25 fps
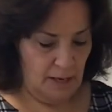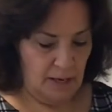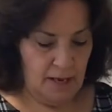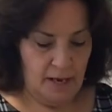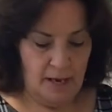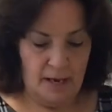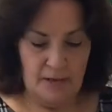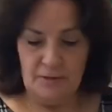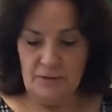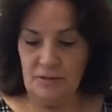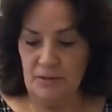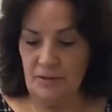
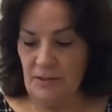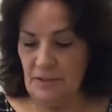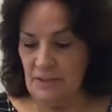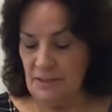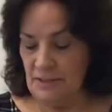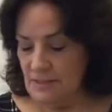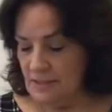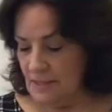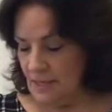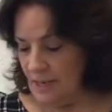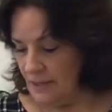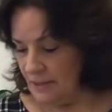And you're
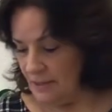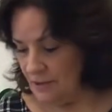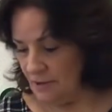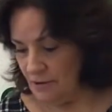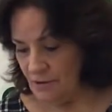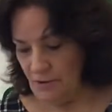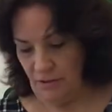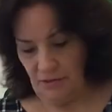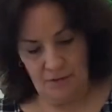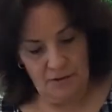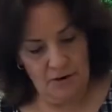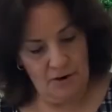going to take your
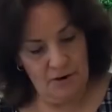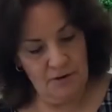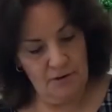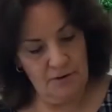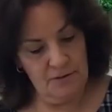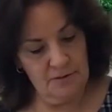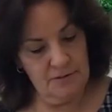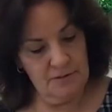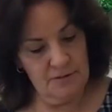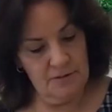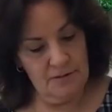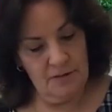
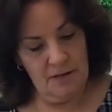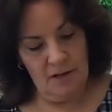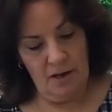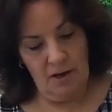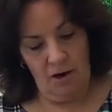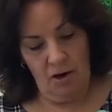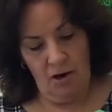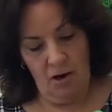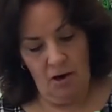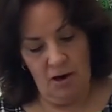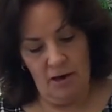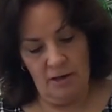third
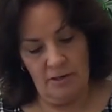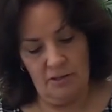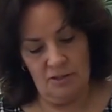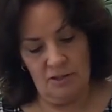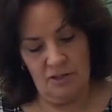heart